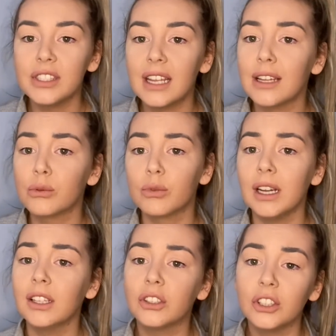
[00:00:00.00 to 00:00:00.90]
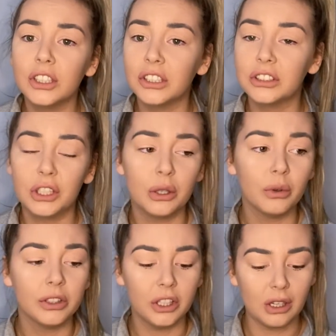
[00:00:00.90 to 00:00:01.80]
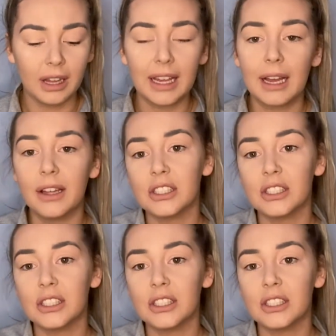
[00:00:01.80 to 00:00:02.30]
it's really good to, you know, like